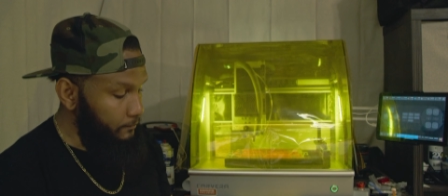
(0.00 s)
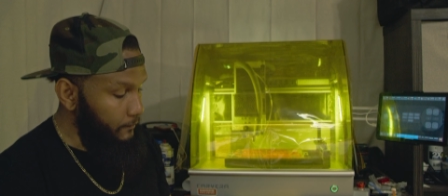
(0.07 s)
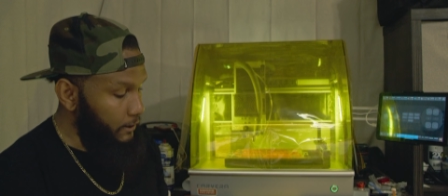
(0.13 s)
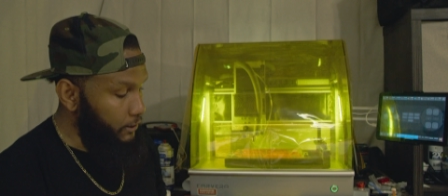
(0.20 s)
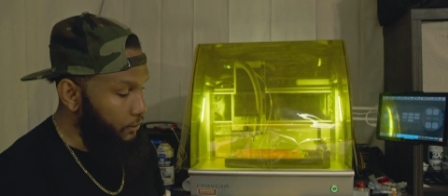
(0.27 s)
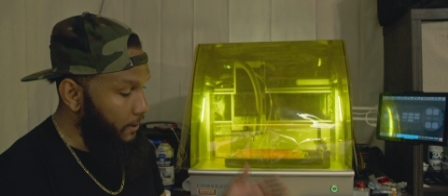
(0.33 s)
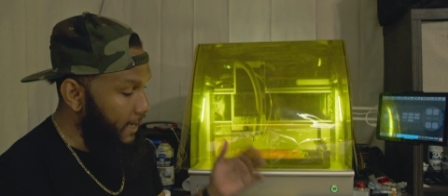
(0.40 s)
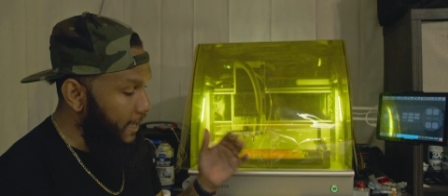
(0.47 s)

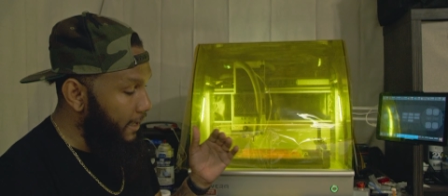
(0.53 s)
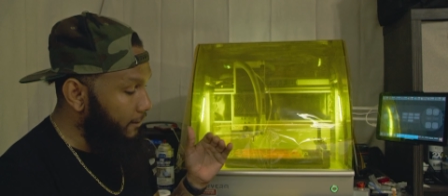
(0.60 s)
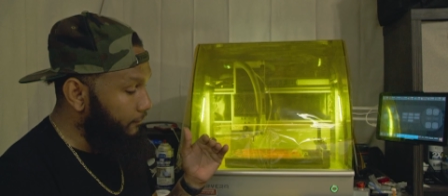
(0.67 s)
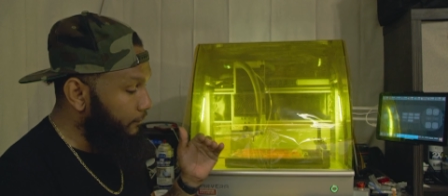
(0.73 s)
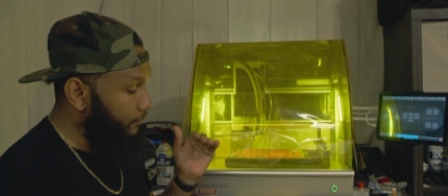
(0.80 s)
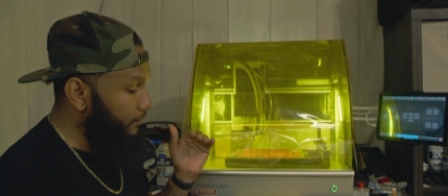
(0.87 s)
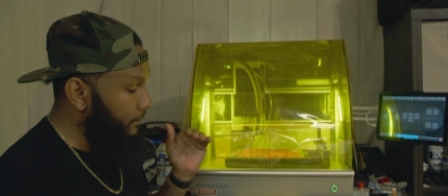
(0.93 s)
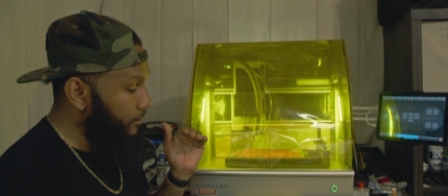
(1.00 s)
You
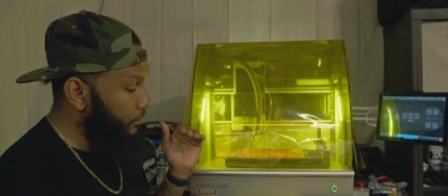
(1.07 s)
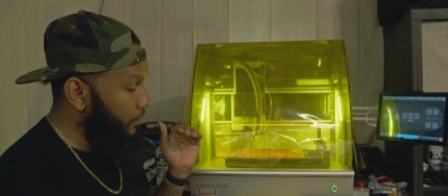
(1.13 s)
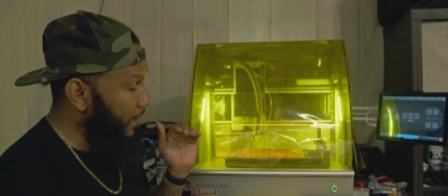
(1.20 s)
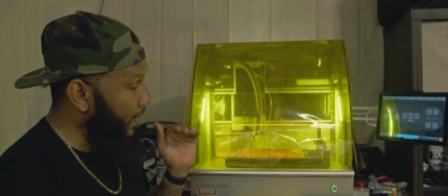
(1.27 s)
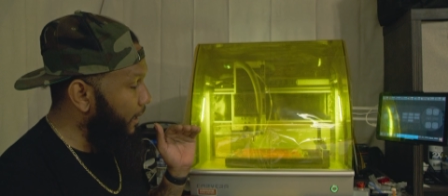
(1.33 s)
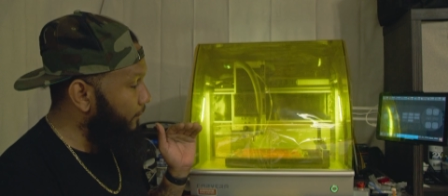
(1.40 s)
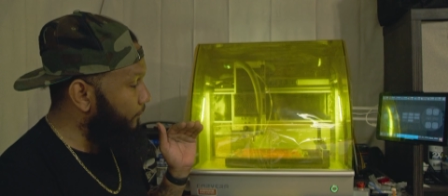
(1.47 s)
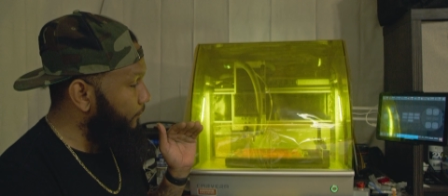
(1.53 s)

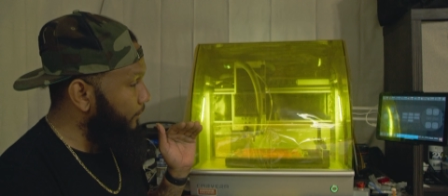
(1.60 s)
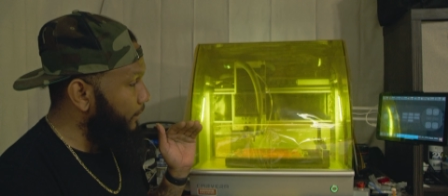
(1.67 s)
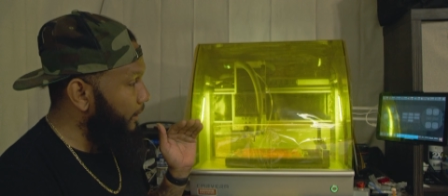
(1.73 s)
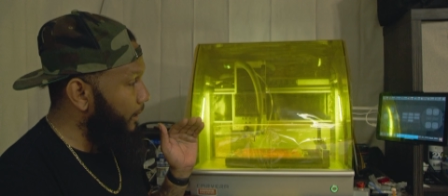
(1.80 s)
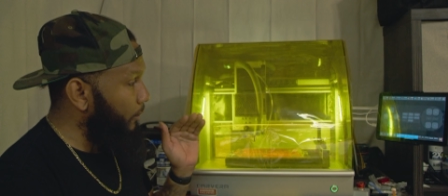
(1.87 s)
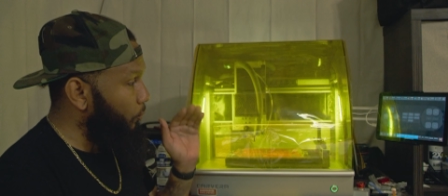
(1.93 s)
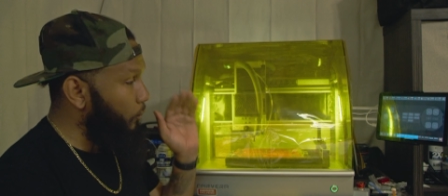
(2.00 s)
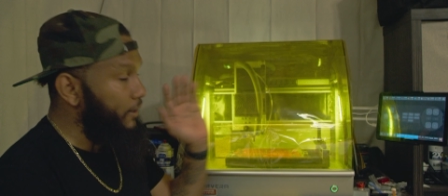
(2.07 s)
have
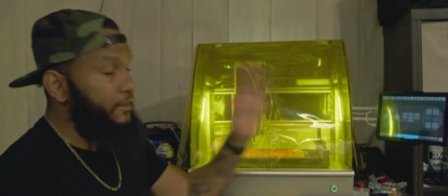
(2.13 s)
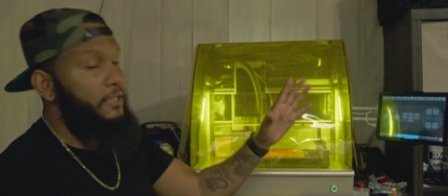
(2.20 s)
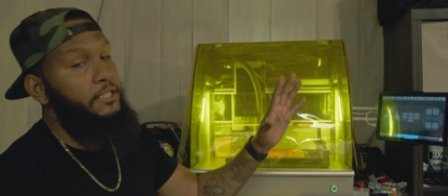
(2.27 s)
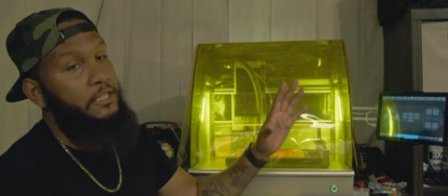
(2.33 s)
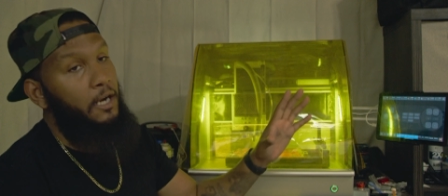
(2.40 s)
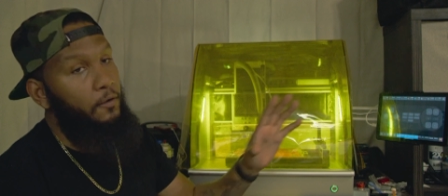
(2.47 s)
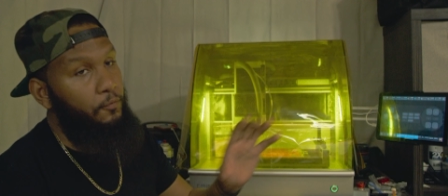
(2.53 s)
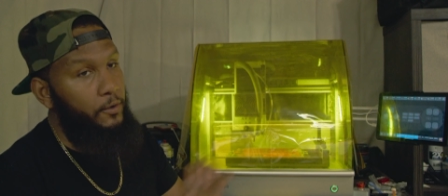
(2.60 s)
with the
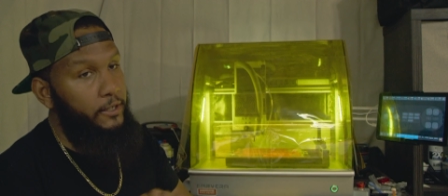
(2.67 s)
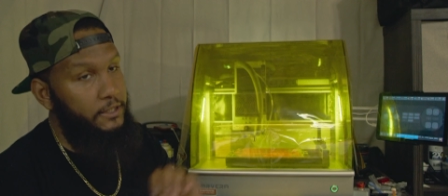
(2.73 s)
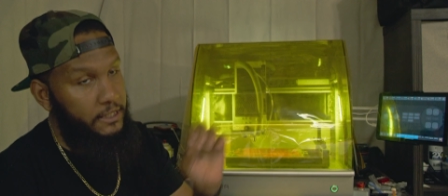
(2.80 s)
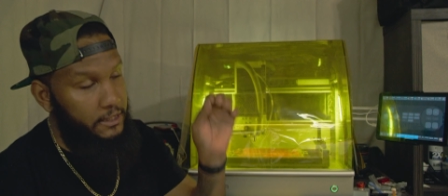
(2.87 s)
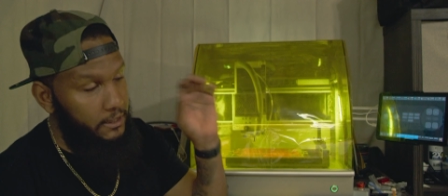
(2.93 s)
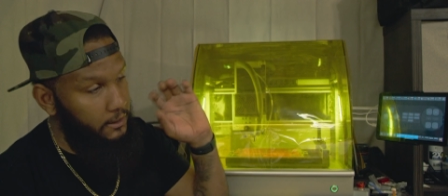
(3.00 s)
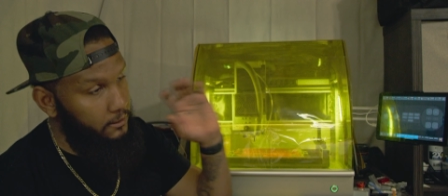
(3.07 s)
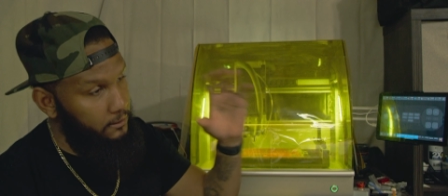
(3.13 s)
software,
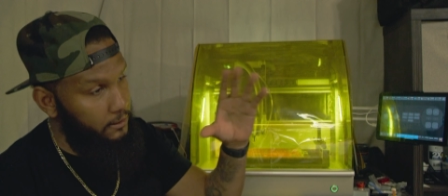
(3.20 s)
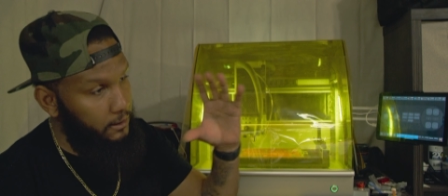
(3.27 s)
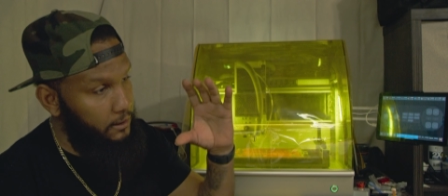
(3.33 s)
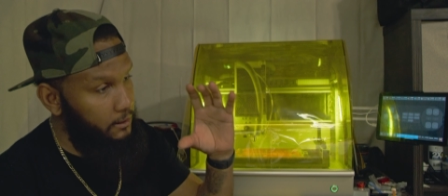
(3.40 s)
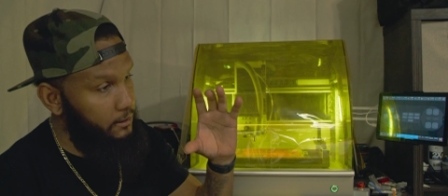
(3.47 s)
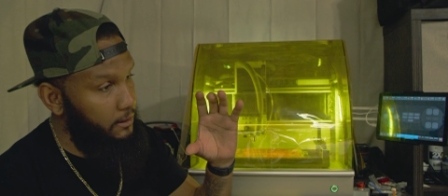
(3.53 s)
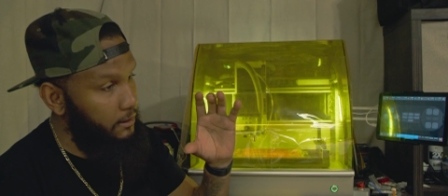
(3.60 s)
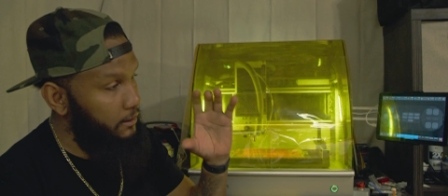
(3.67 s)
just
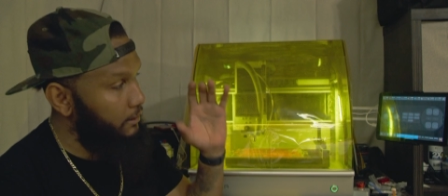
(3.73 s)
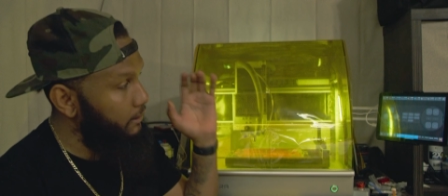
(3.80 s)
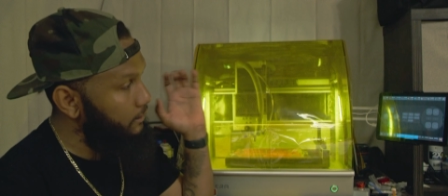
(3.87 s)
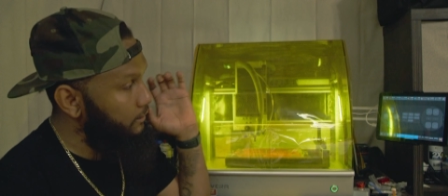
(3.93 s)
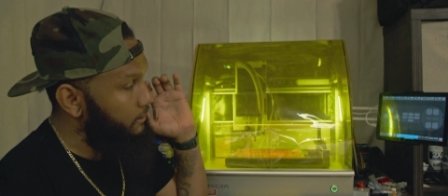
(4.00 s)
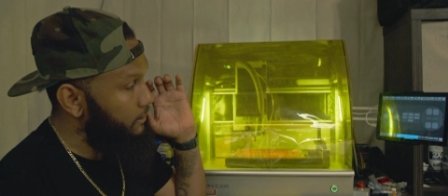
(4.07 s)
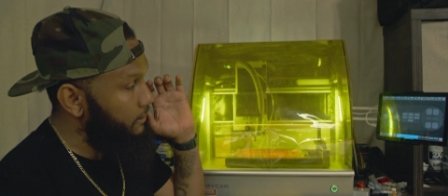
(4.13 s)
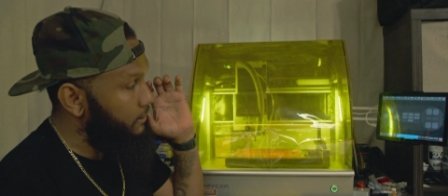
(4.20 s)

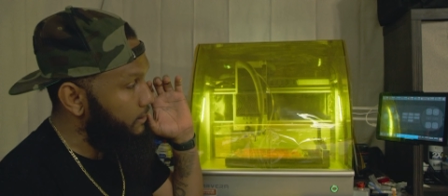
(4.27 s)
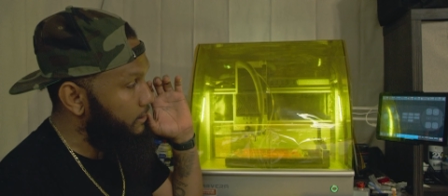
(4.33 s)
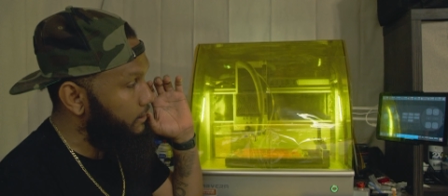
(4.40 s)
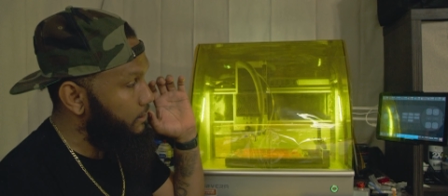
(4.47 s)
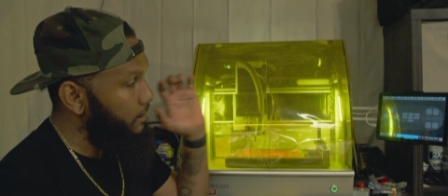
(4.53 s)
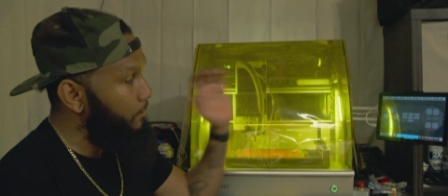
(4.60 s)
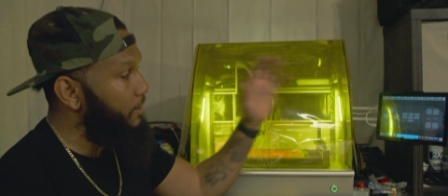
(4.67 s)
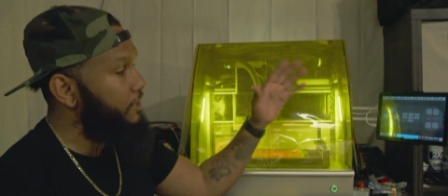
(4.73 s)
just
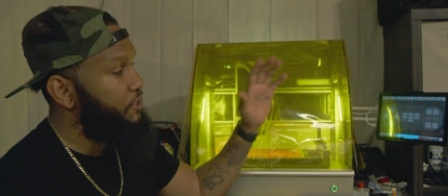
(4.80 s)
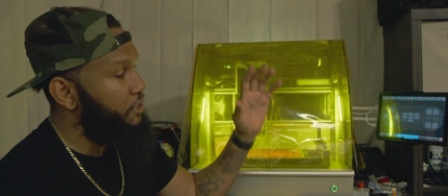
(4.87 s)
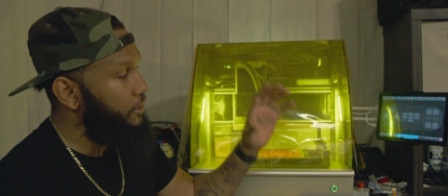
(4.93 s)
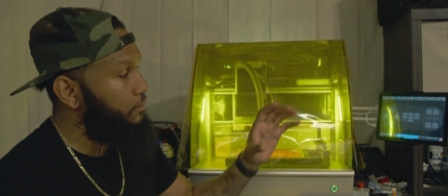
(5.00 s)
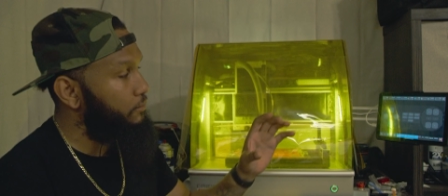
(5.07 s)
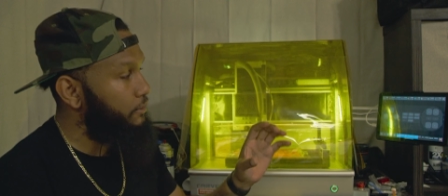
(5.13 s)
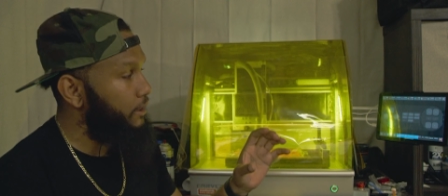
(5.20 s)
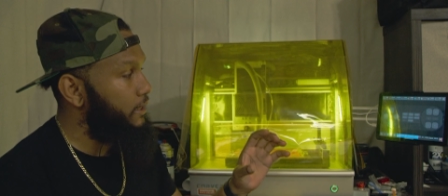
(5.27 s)
some of the
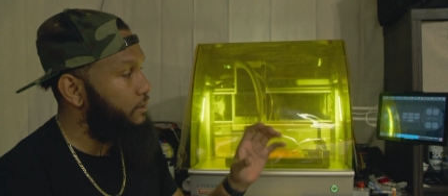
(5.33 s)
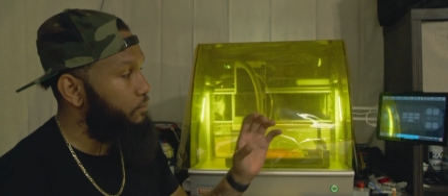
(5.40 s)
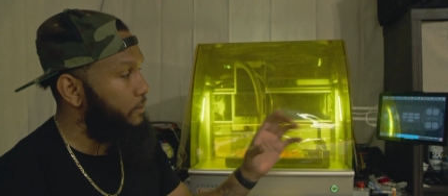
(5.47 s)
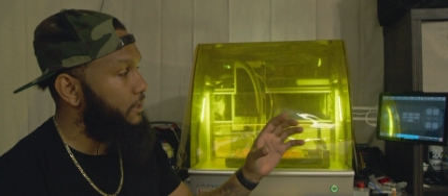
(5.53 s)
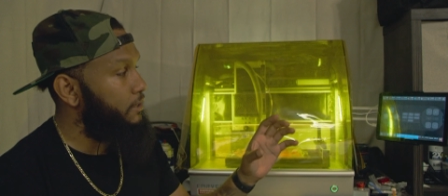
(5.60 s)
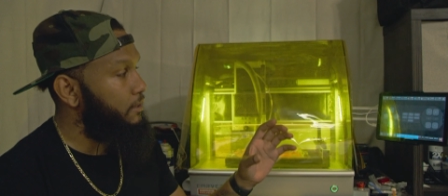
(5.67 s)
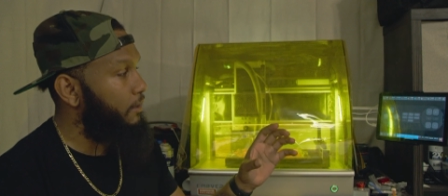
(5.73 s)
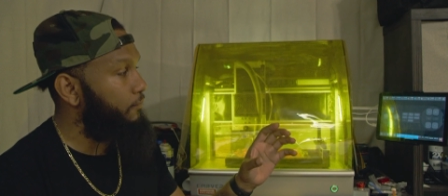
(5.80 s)
general things
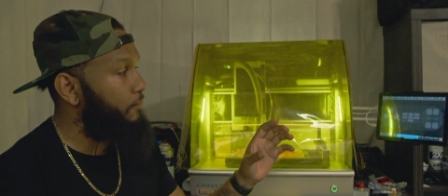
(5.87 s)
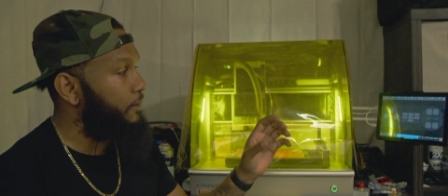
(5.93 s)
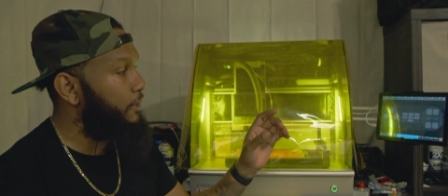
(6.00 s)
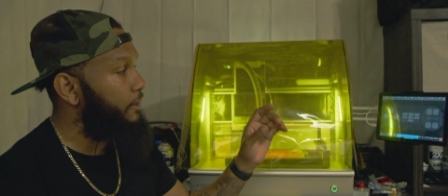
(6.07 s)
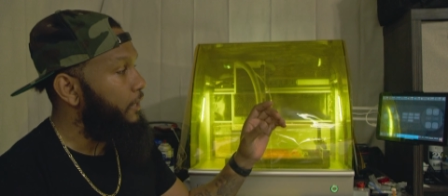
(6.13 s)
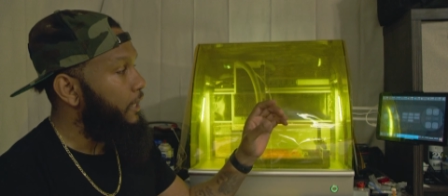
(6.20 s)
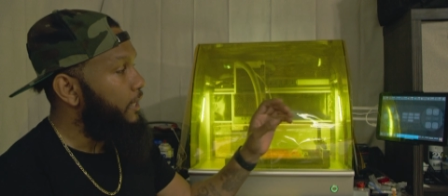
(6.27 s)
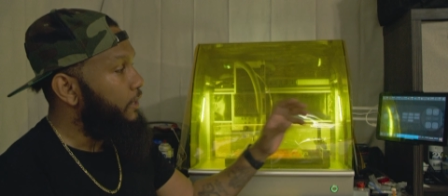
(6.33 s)
with the
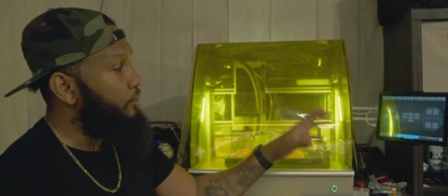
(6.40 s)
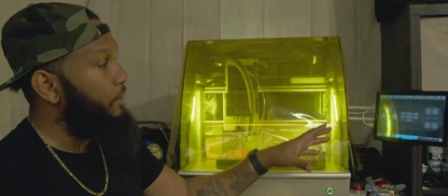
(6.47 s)
software. You